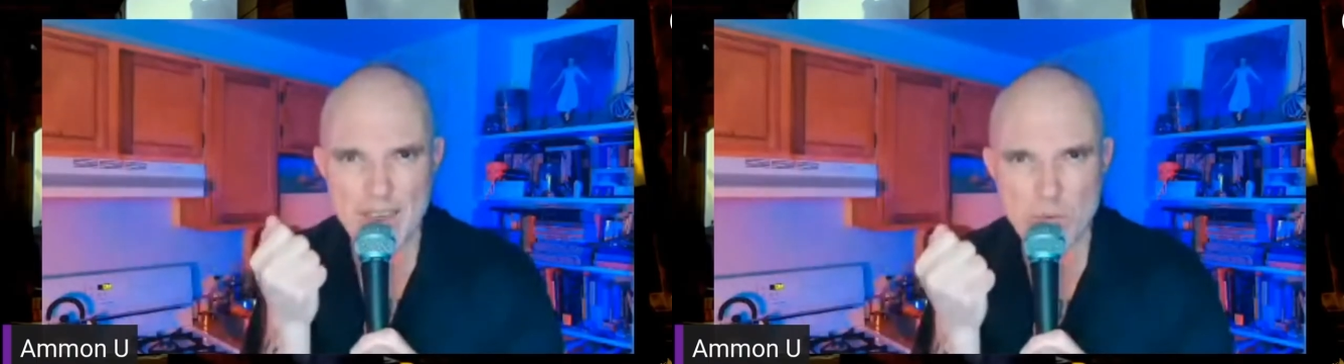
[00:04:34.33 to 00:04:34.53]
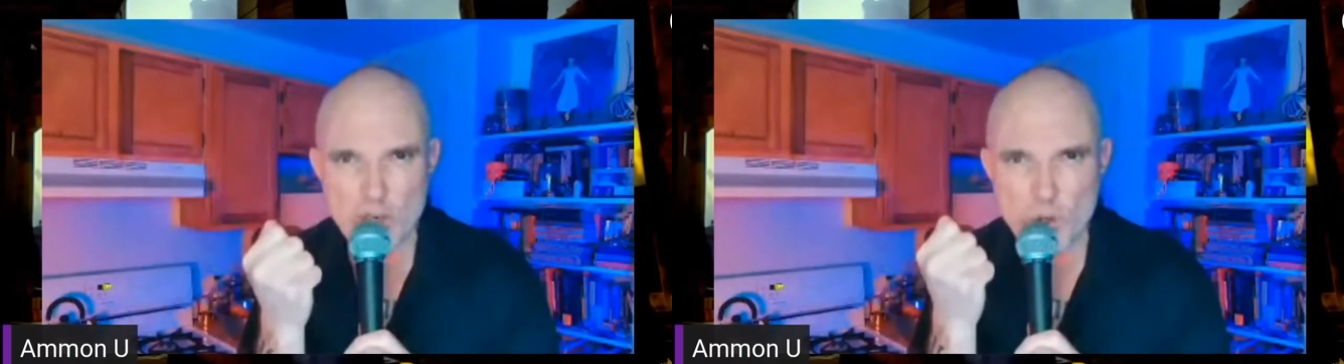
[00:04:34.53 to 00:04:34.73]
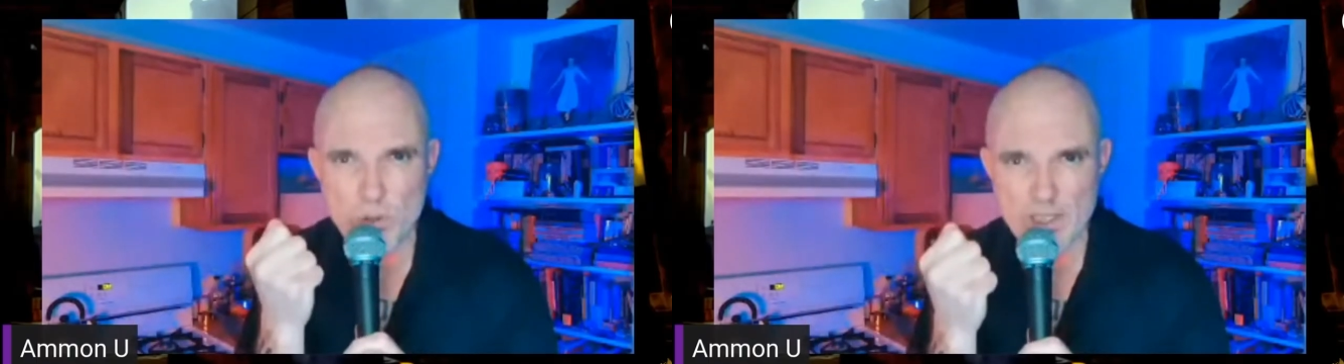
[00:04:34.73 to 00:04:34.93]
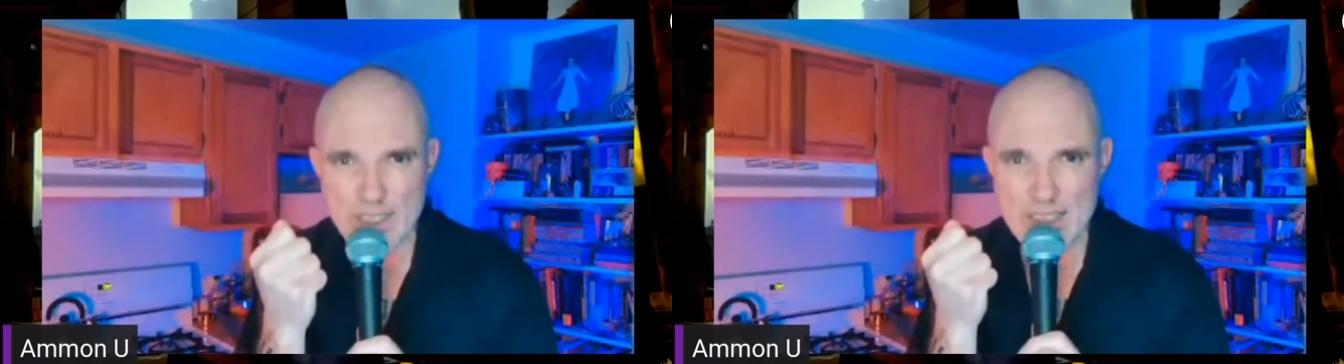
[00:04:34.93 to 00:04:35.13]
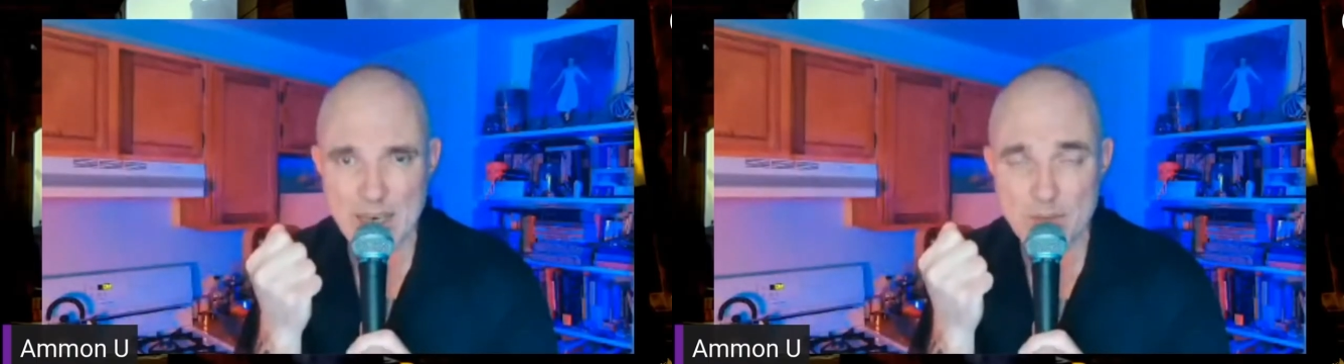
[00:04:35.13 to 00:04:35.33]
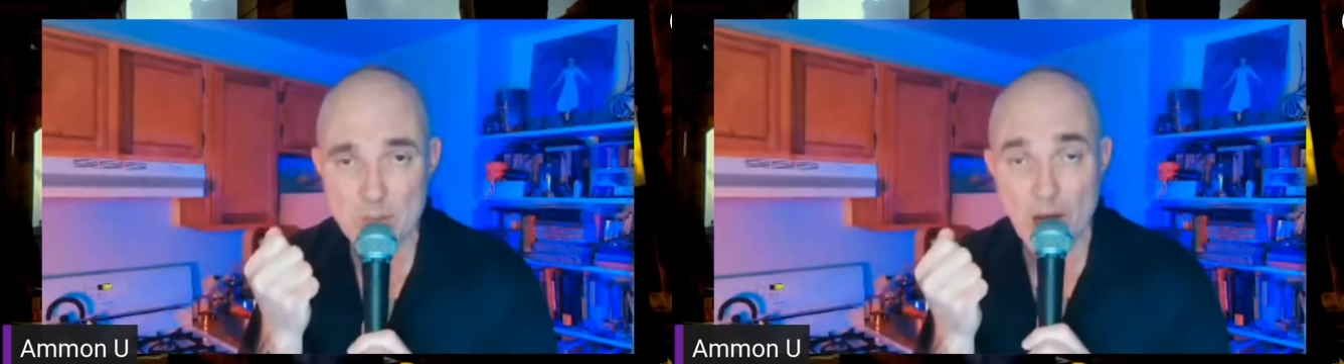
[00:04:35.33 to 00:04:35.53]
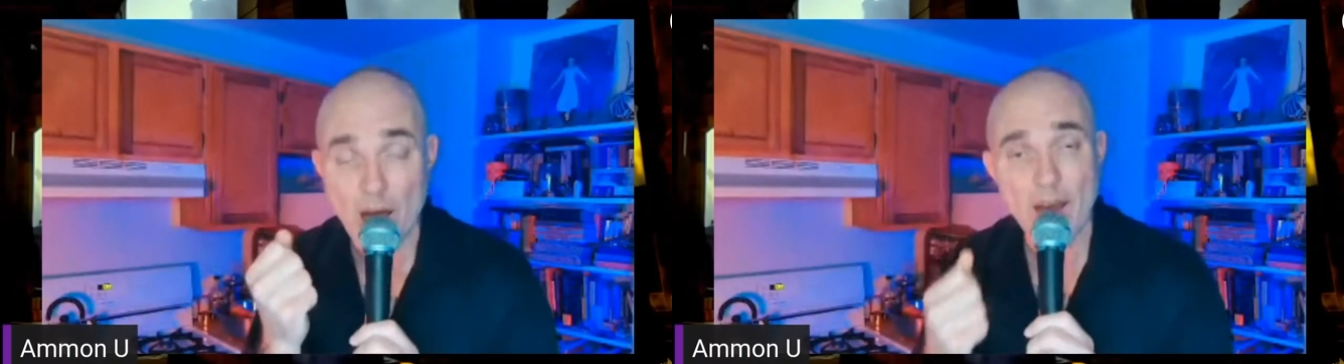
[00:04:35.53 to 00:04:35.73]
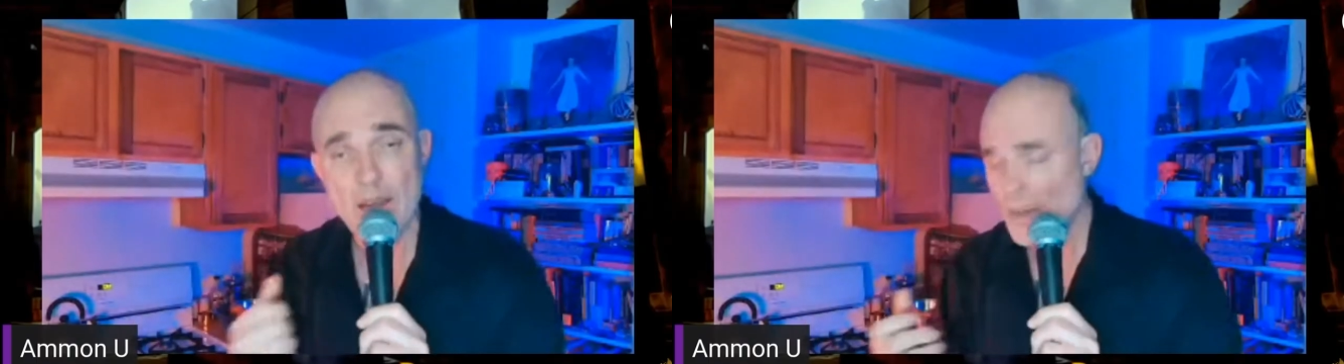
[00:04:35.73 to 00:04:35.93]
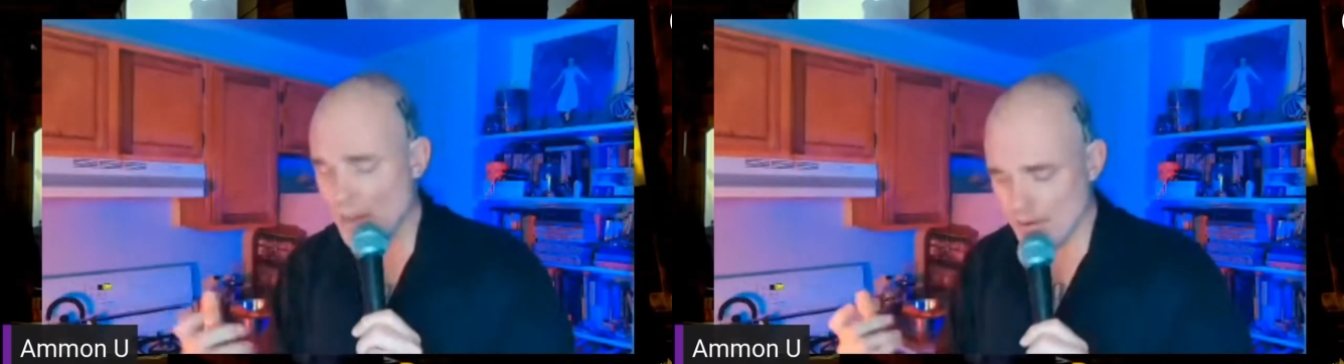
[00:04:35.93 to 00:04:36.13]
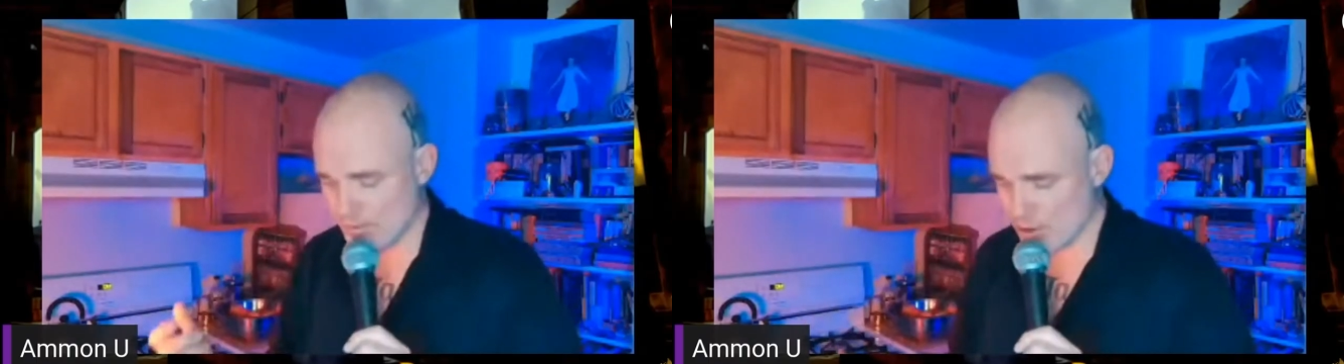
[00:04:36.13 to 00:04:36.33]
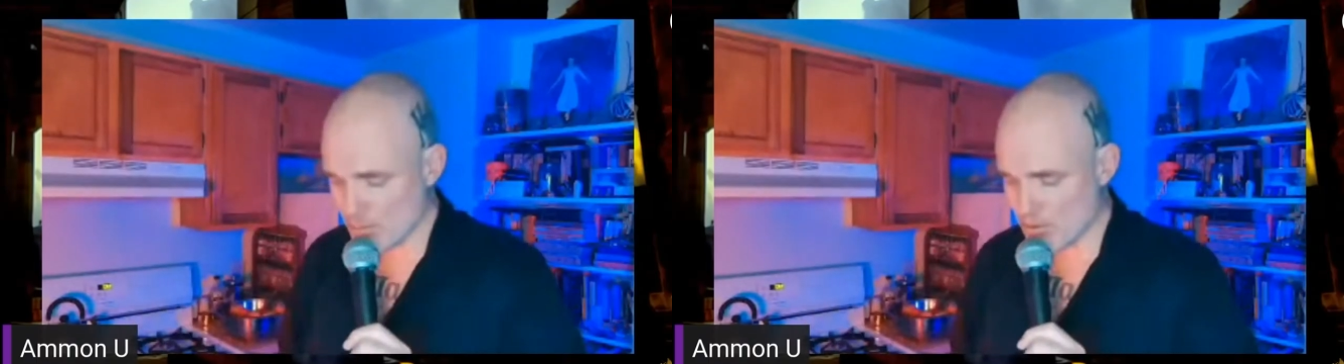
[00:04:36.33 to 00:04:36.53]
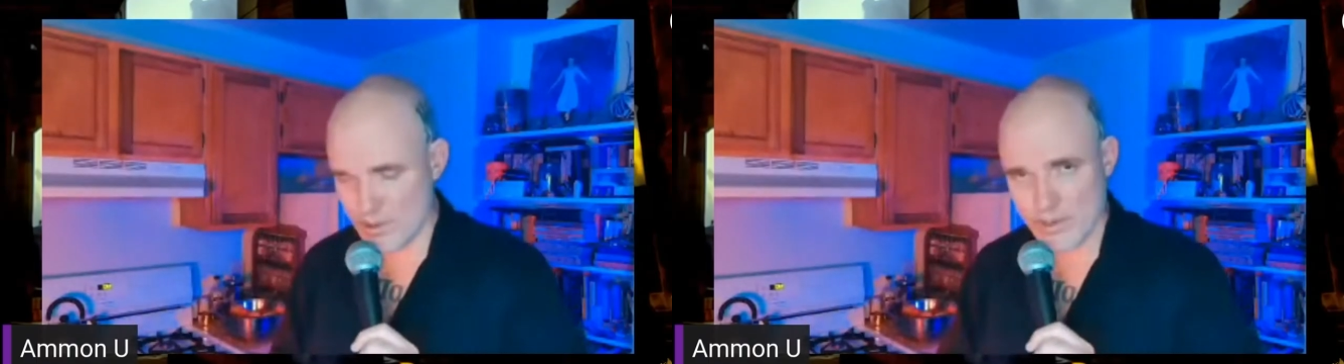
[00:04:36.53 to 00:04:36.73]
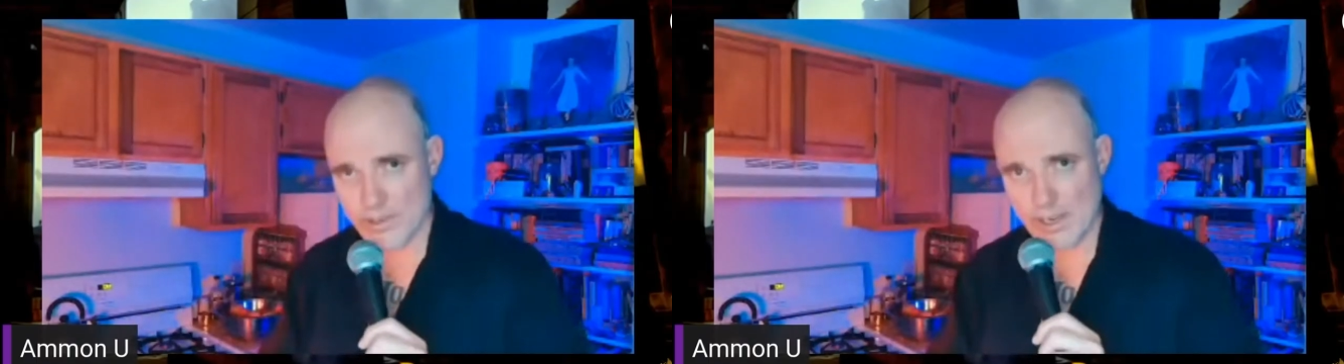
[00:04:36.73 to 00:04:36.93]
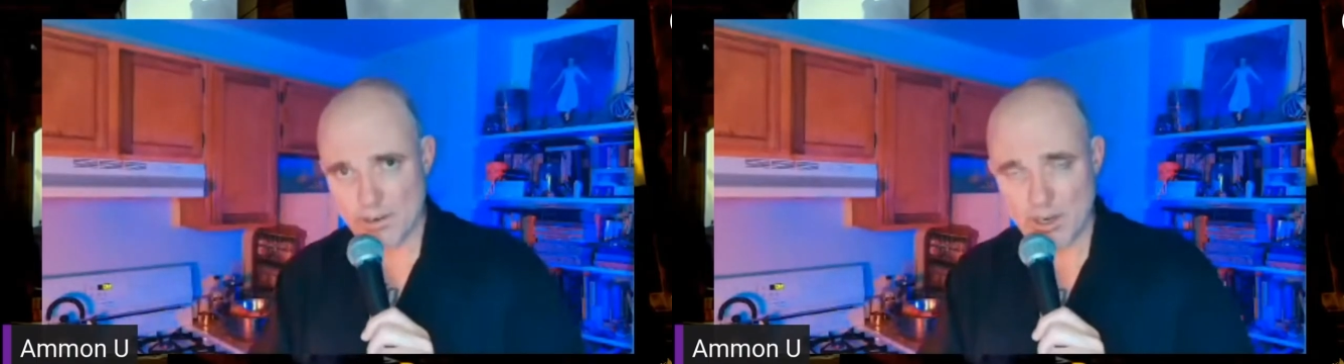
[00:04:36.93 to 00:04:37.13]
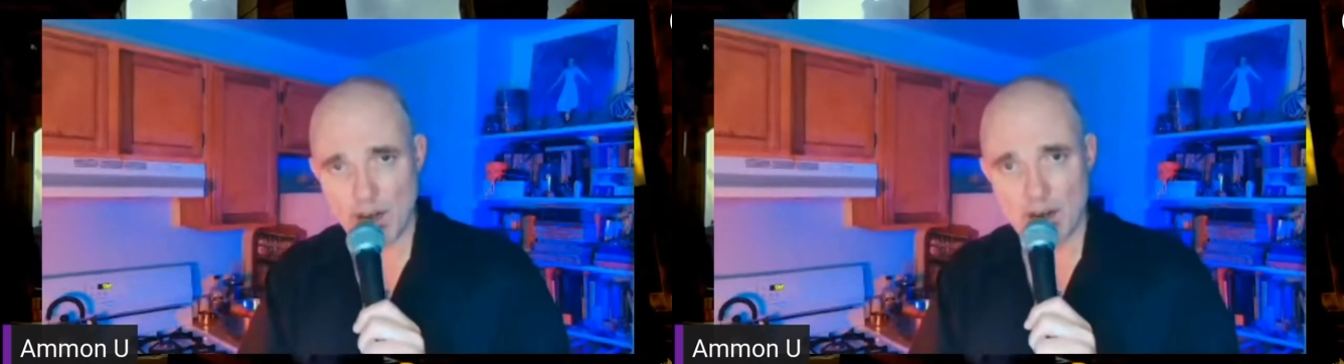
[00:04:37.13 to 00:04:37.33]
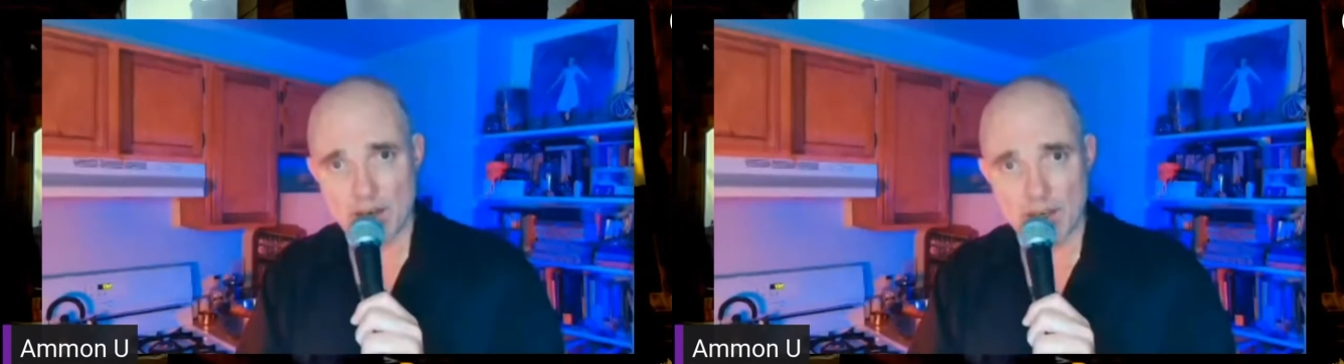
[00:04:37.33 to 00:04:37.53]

They want to hold the same spot. Verbs, they don't care.